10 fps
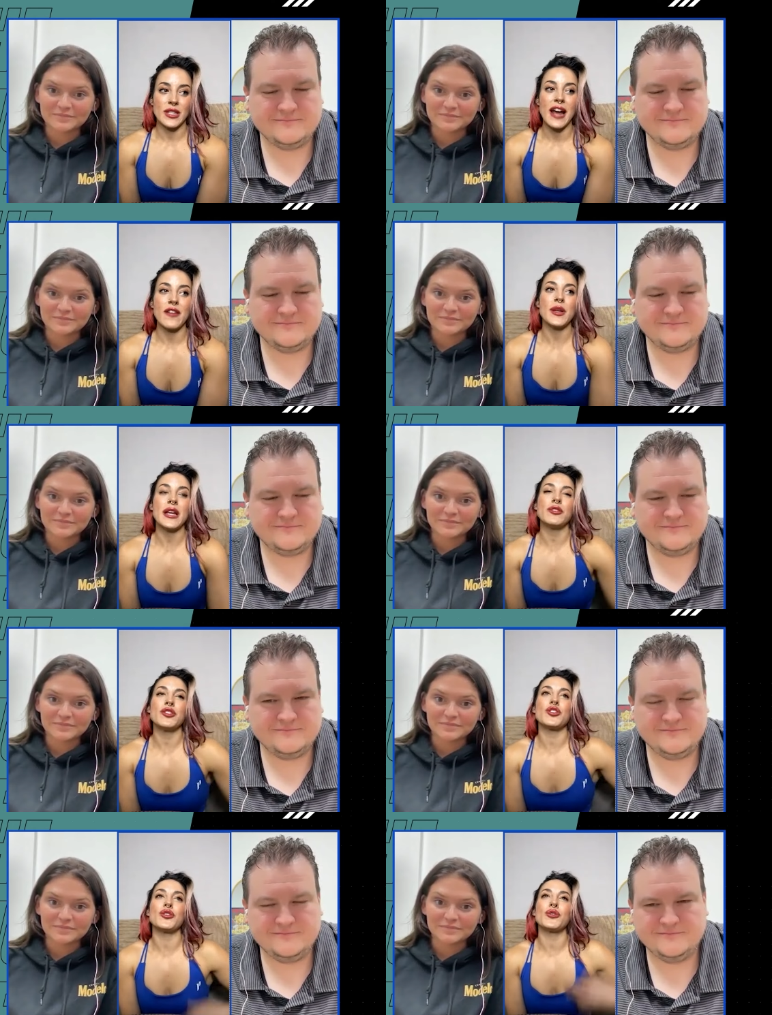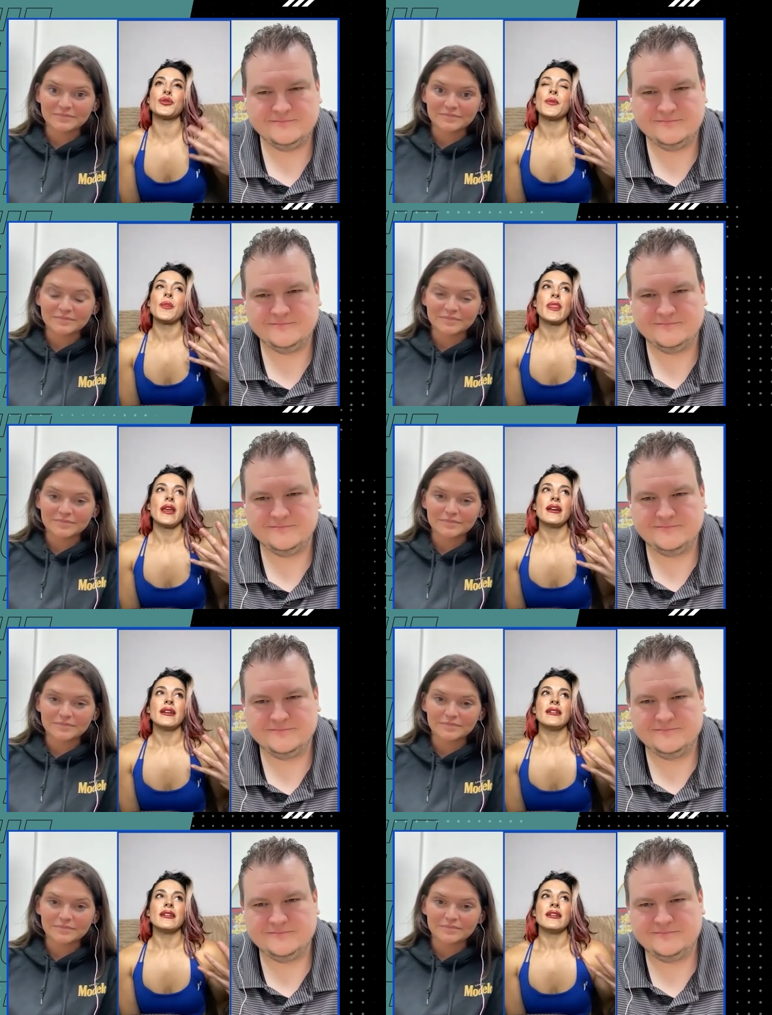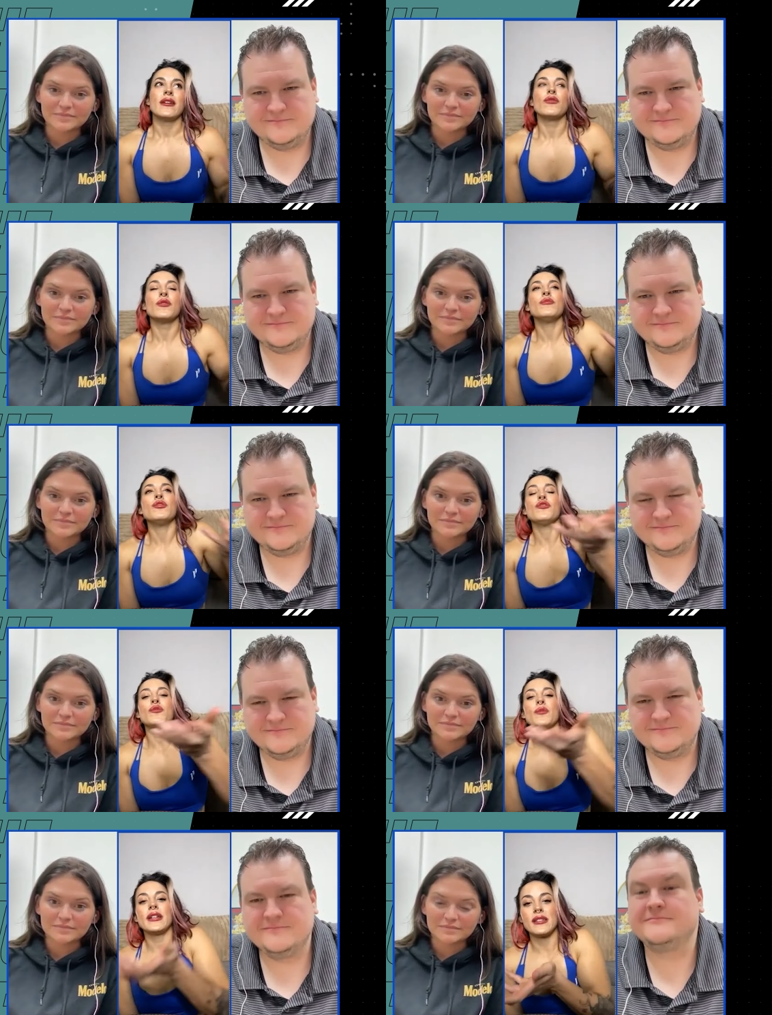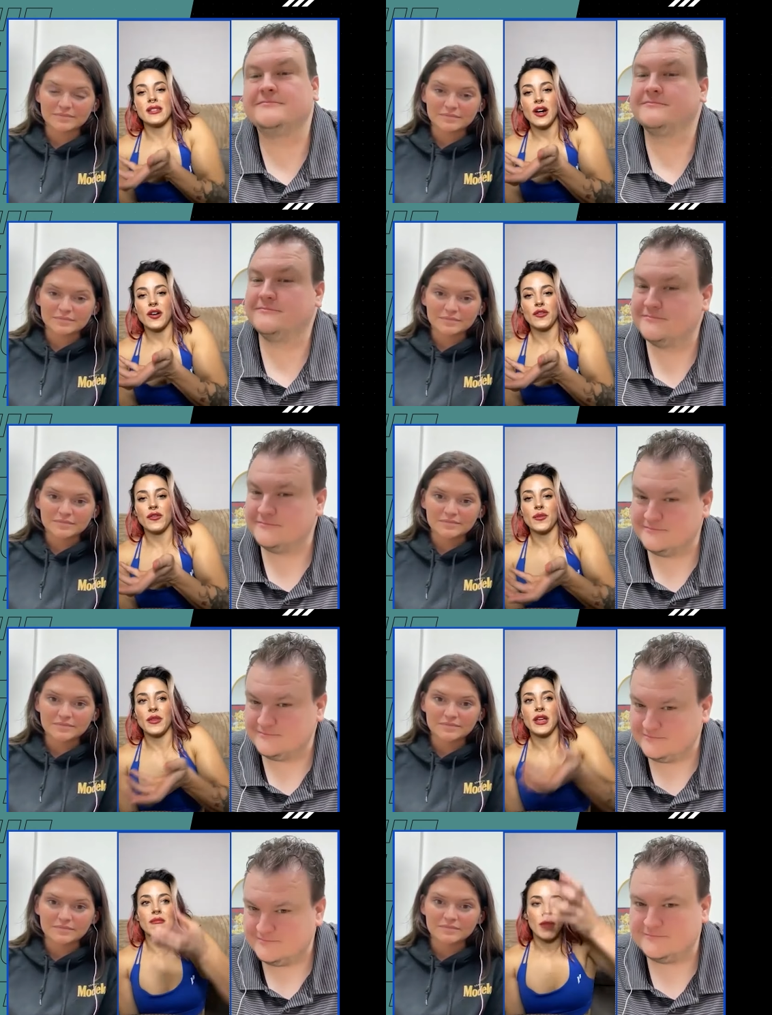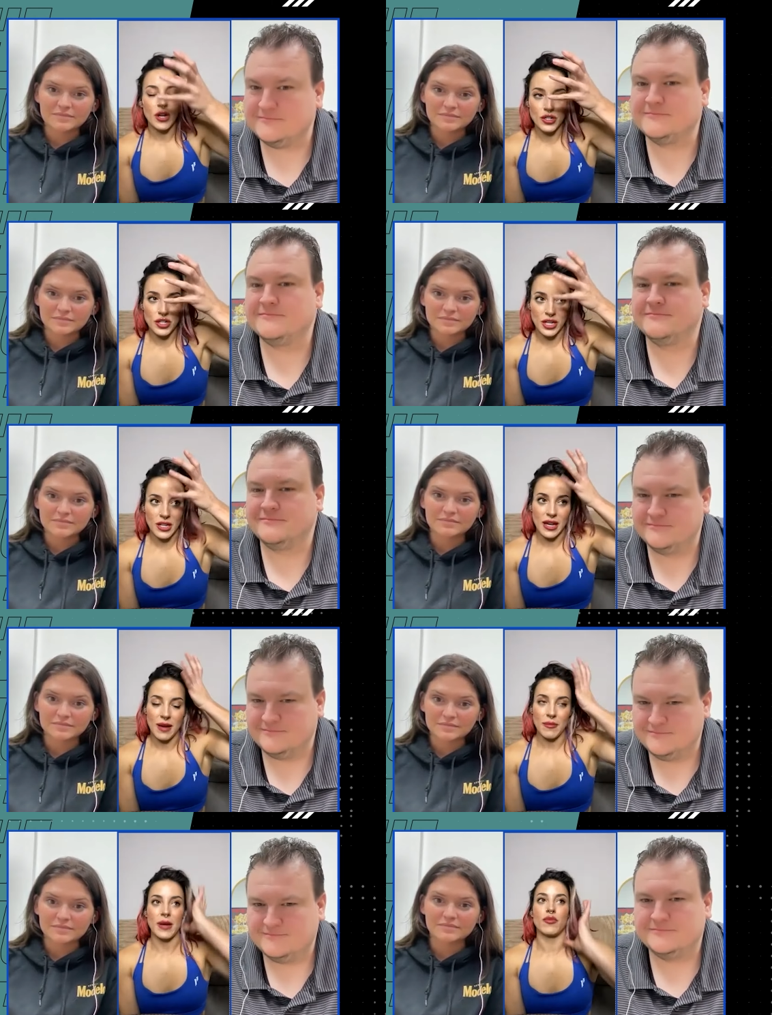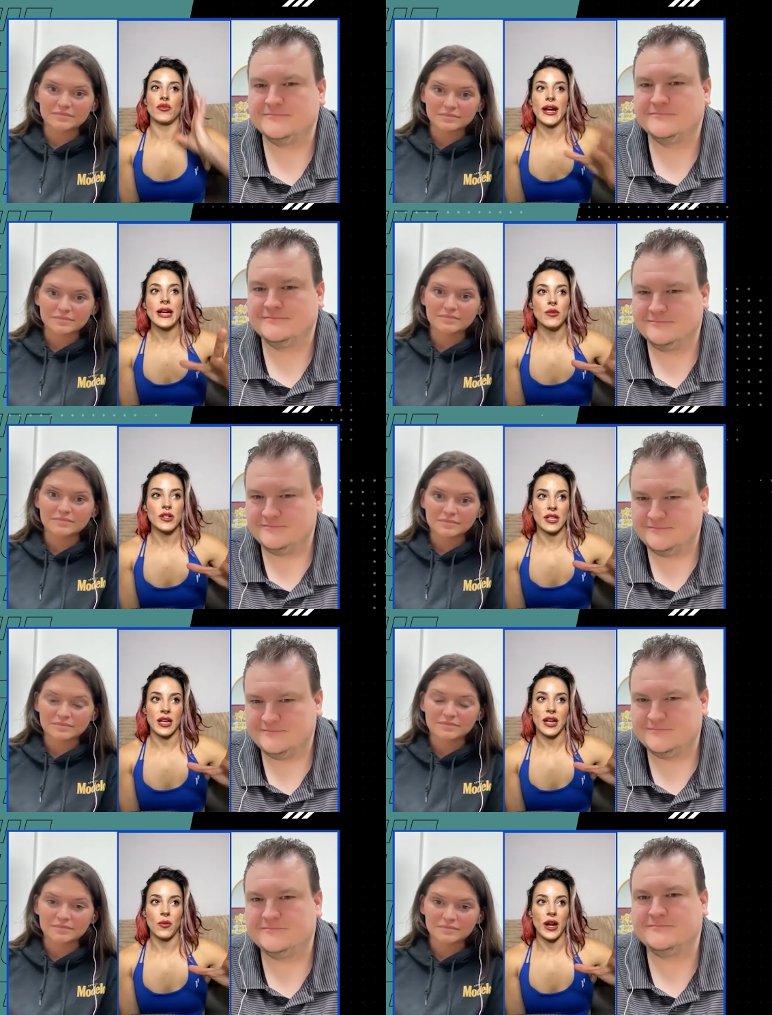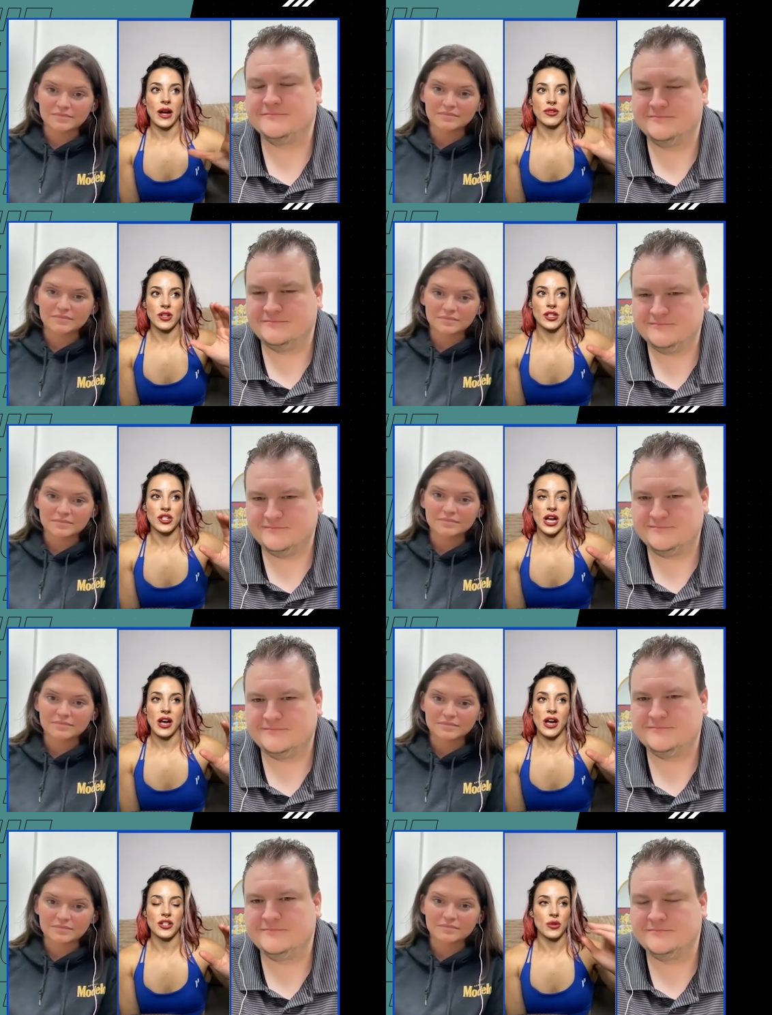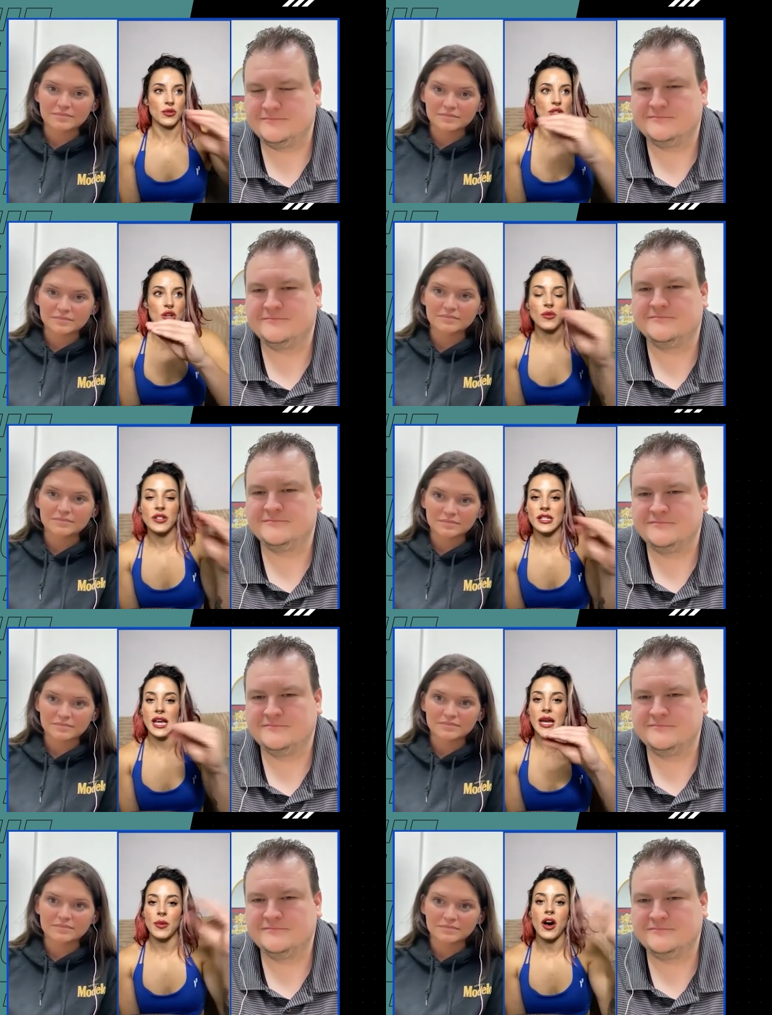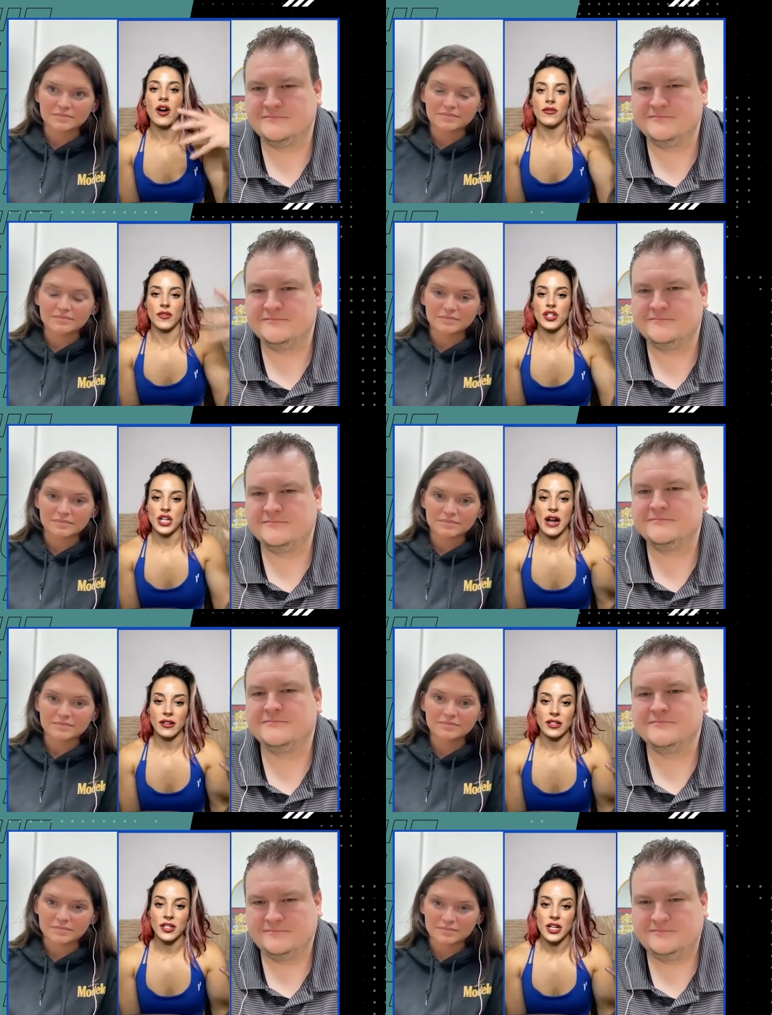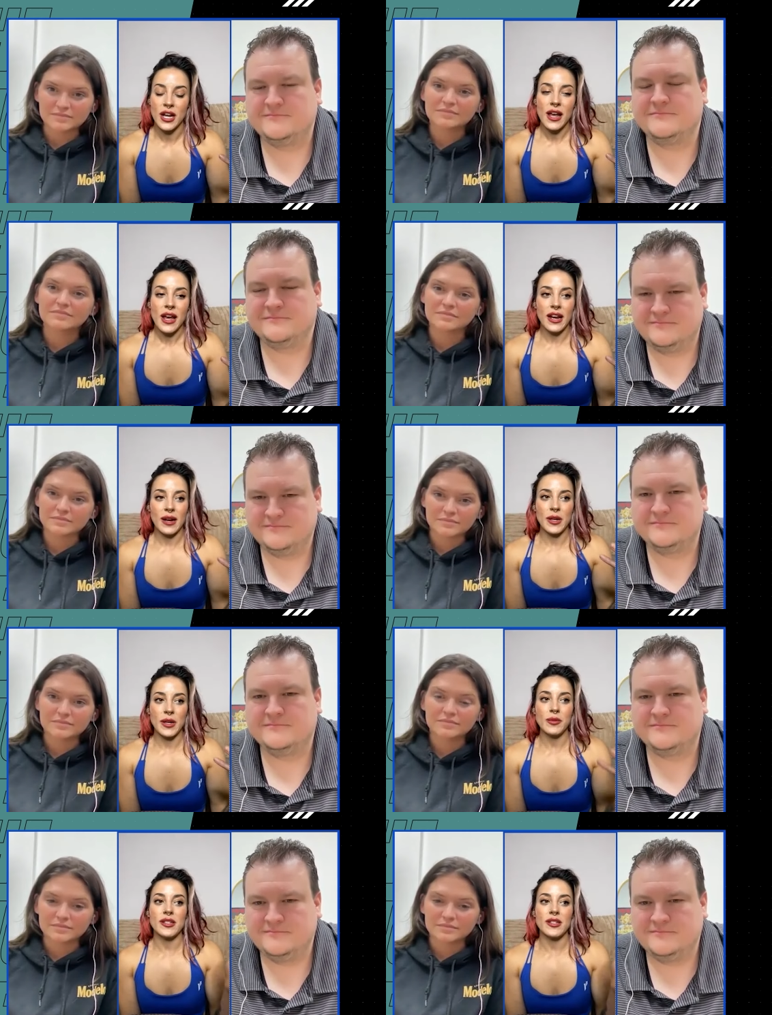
Speaker 1: I've been able to remove myself from the immersion that my brain was in when I was on the challenge. There was no escape of the challenge. And I've been able to